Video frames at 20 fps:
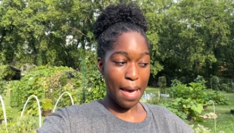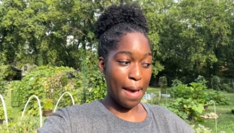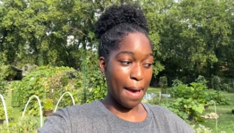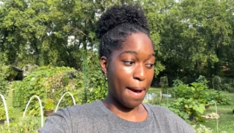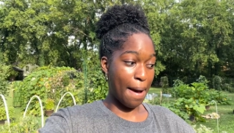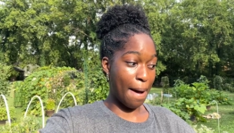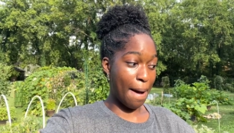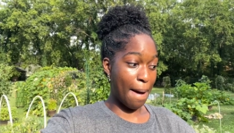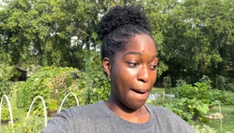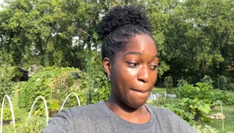
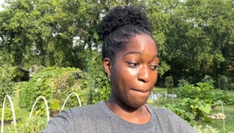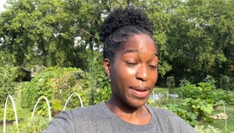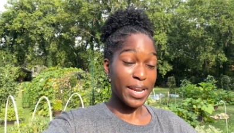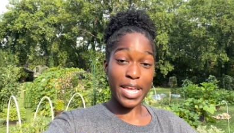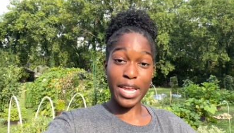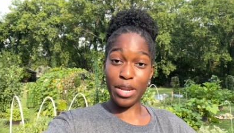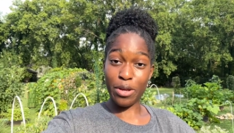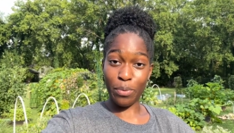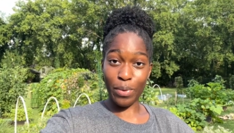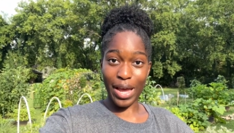But
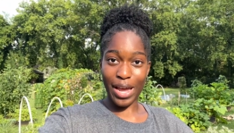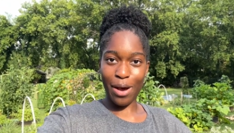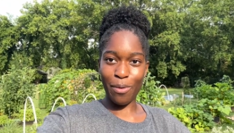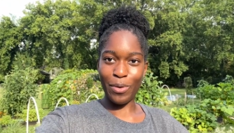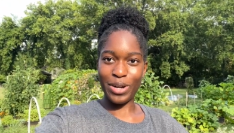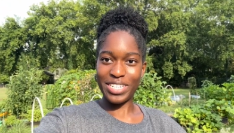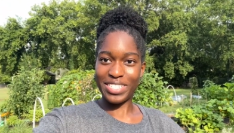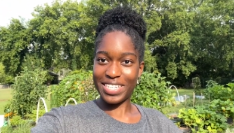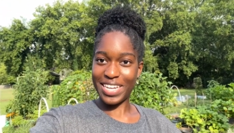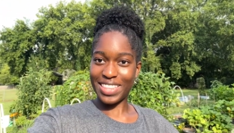anyway, I
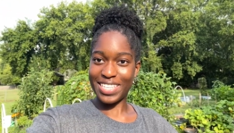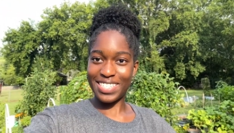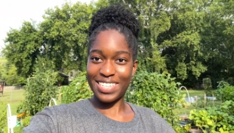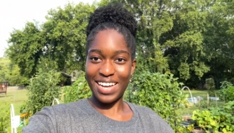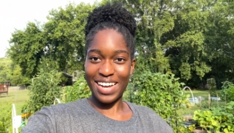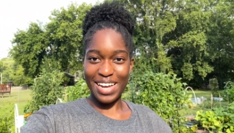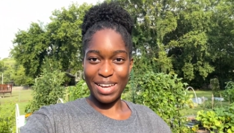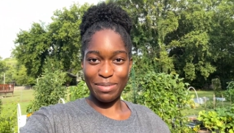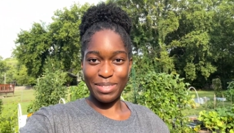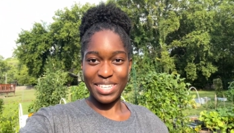want to take the
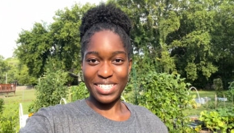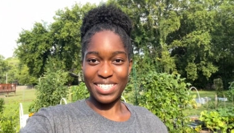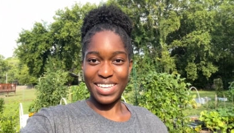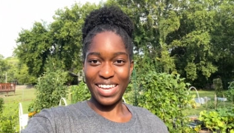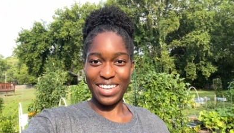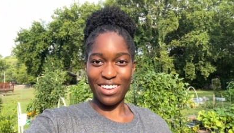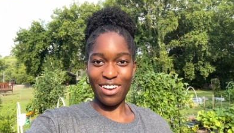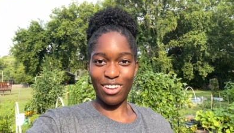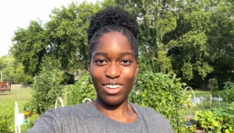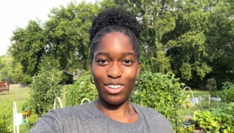time to
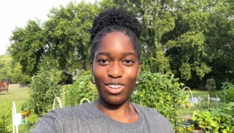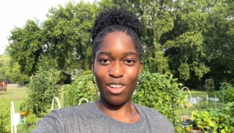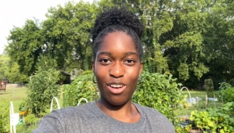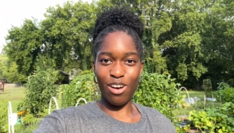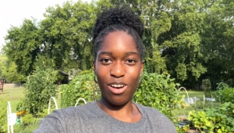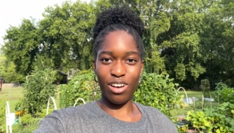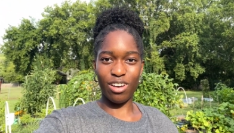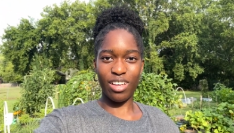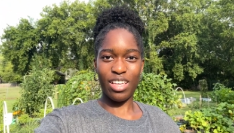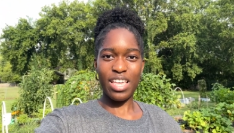take y'all
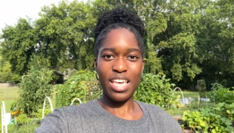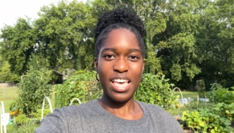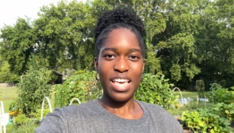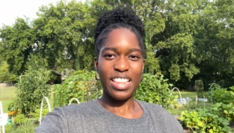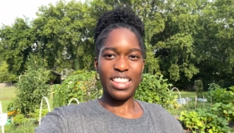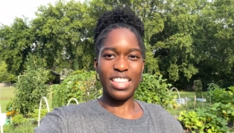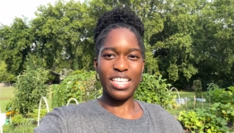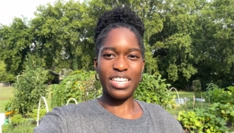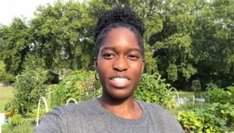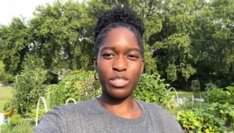along
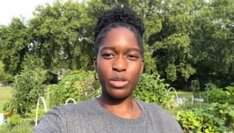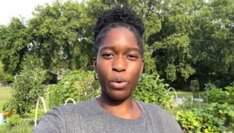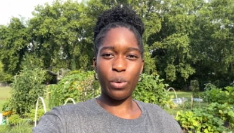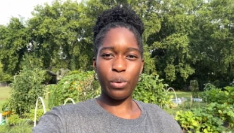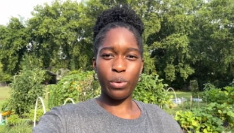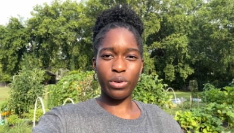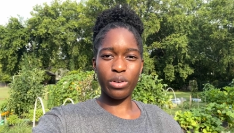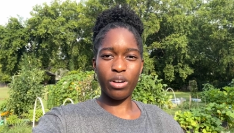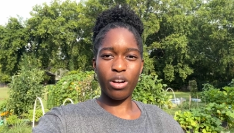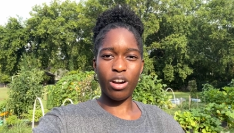this
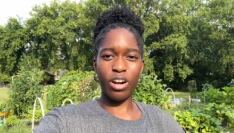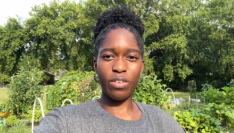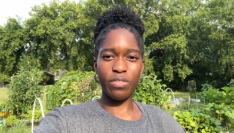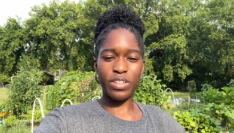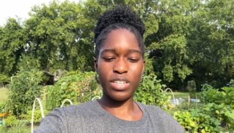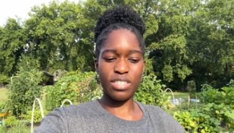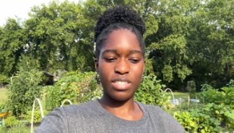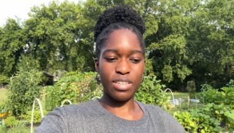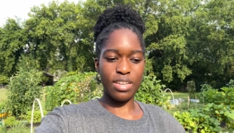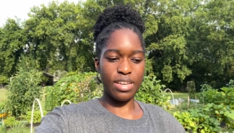corn
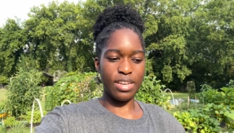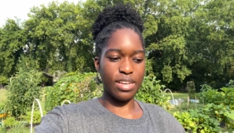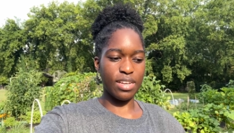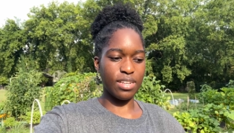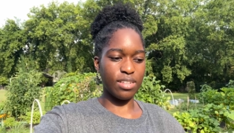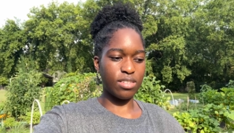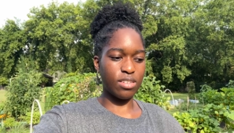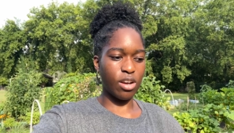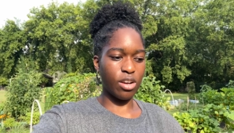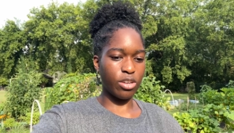harvest
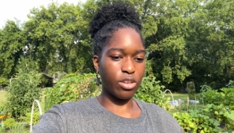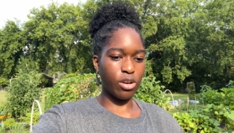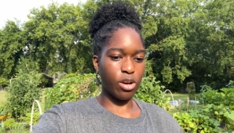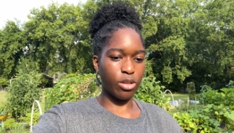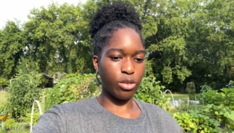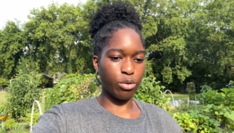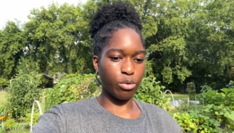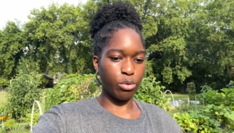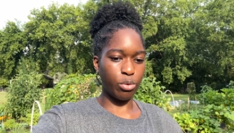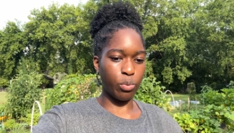and talk y'all
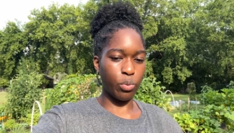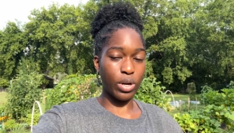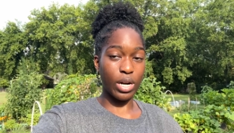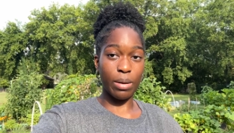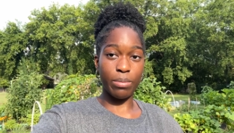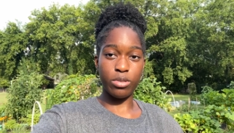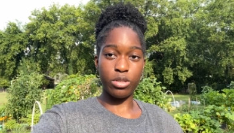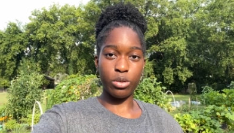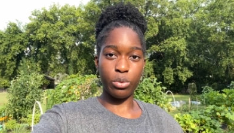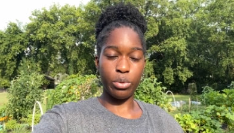through what
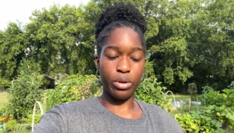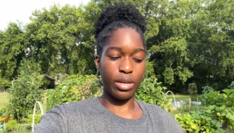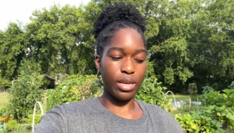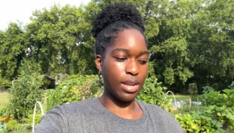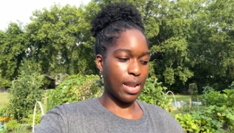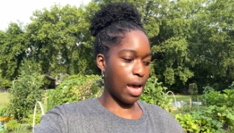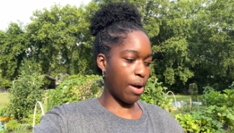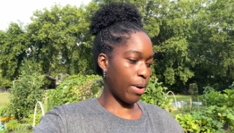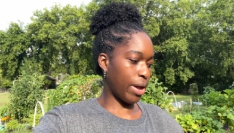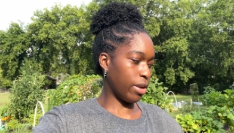I'm doing and
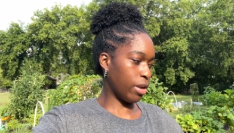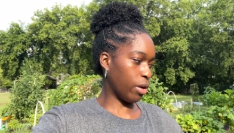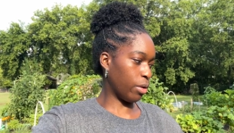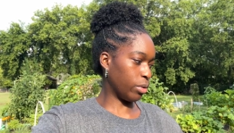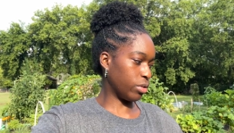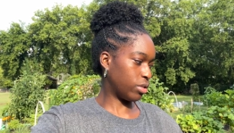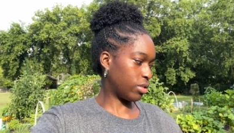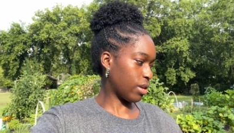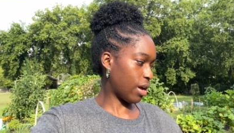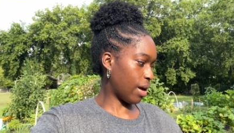how I know
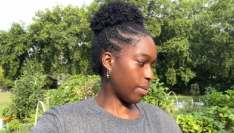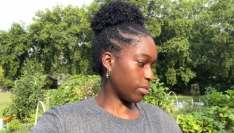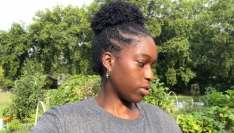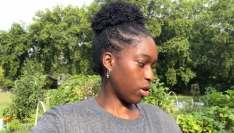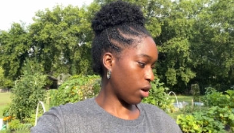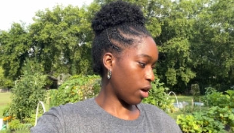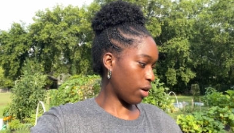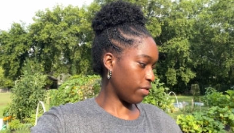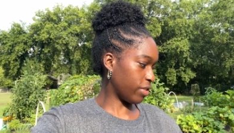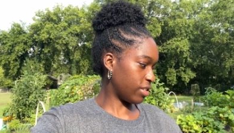it's time to
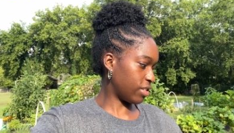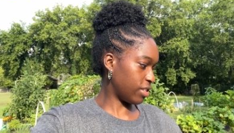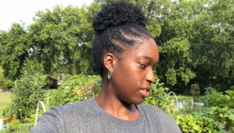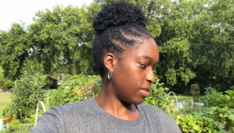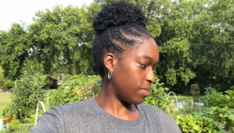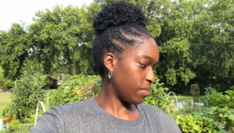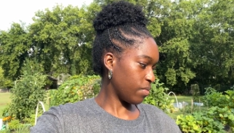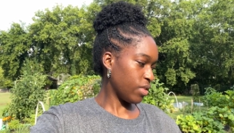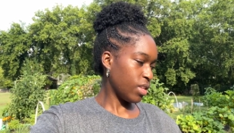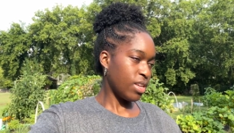harvest it.
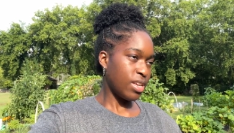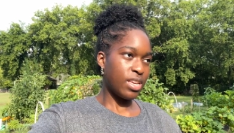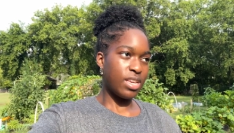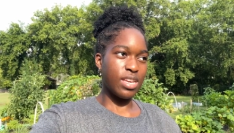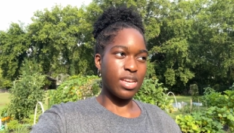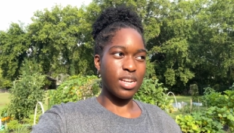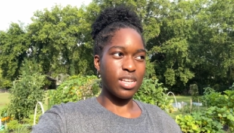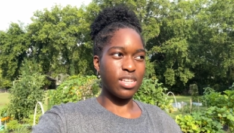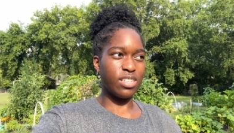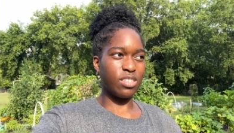
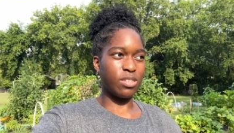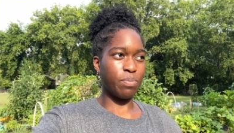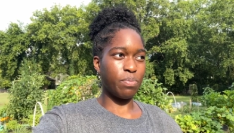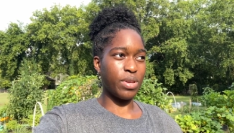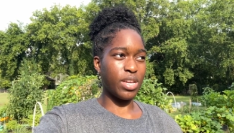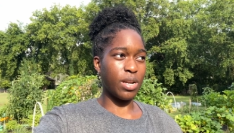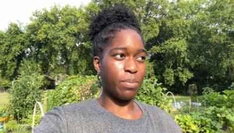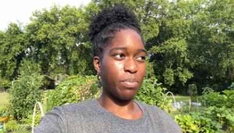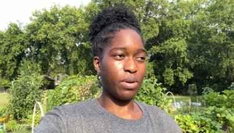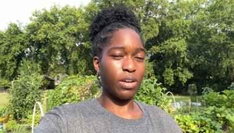It has
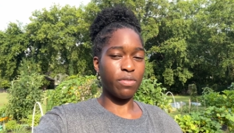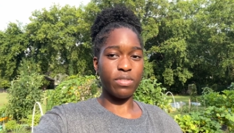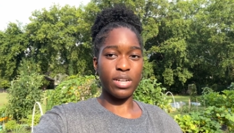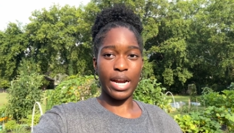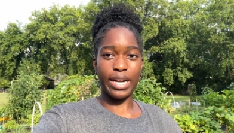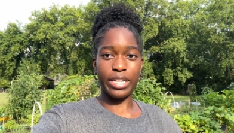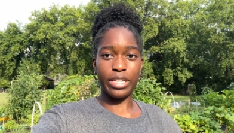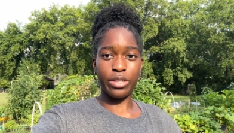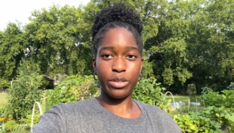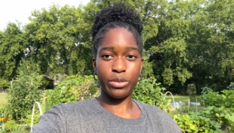been above
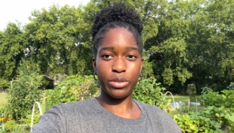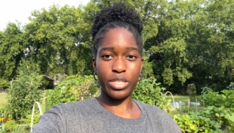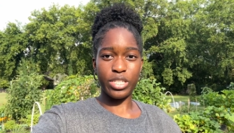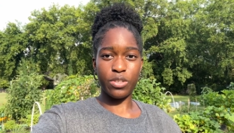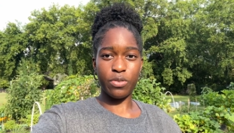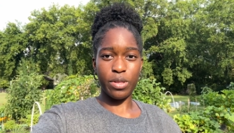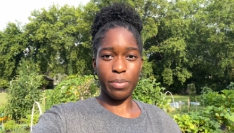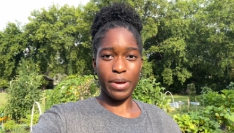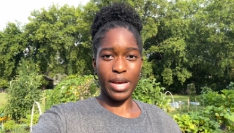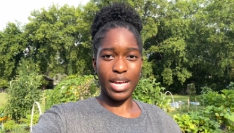90 degrees
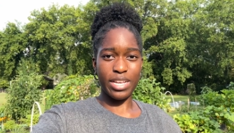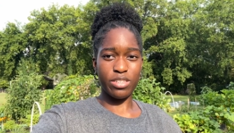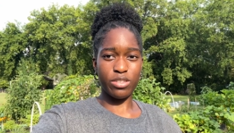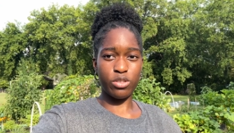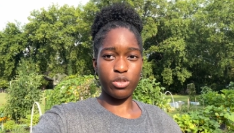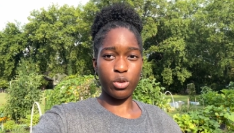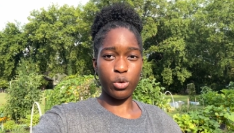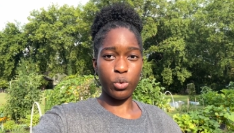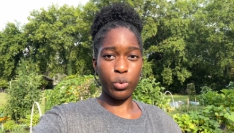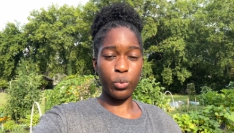for the past
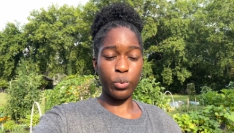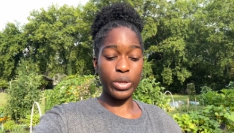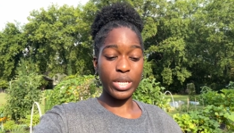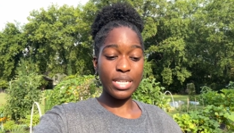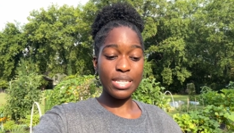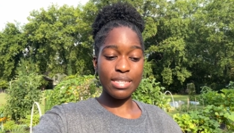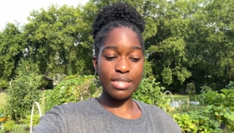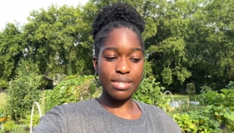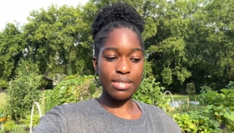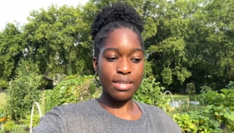2
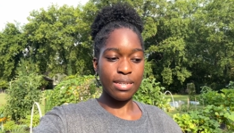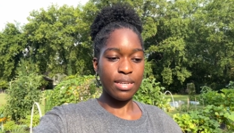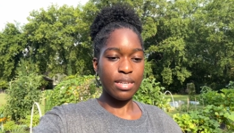weeks,